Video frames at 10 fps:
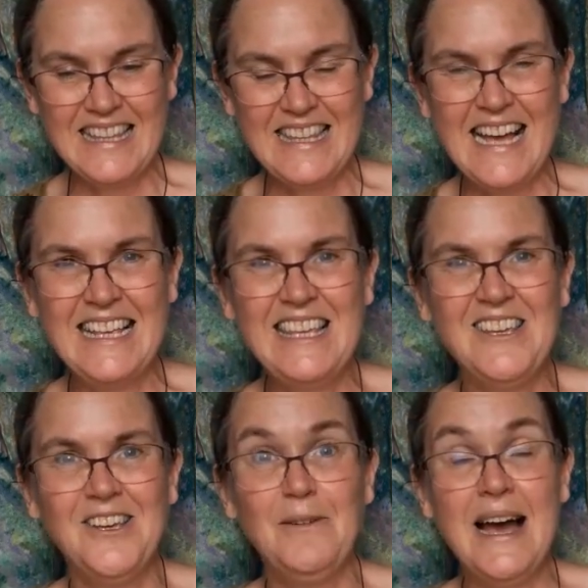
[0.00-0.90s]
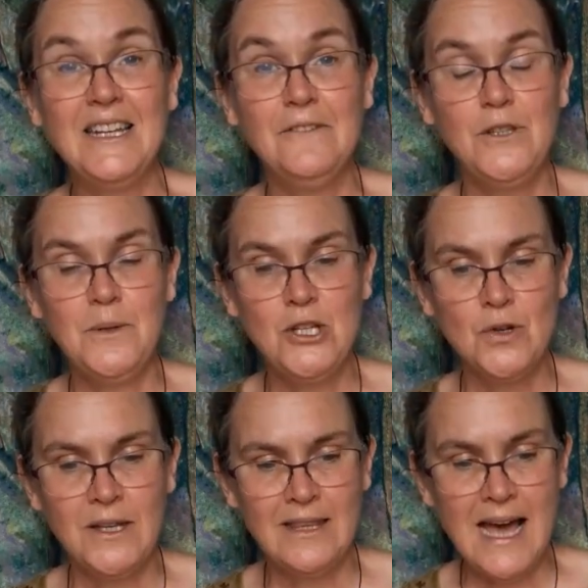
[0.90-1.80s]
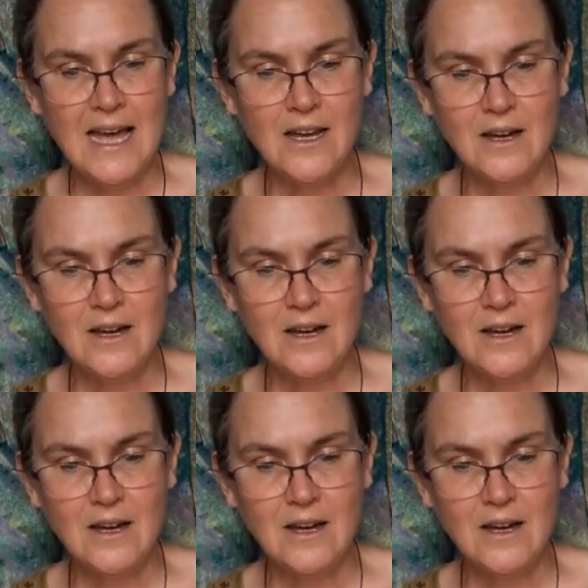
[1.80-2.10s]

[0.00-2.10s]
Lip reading: Thank you, and if you enjoyed that,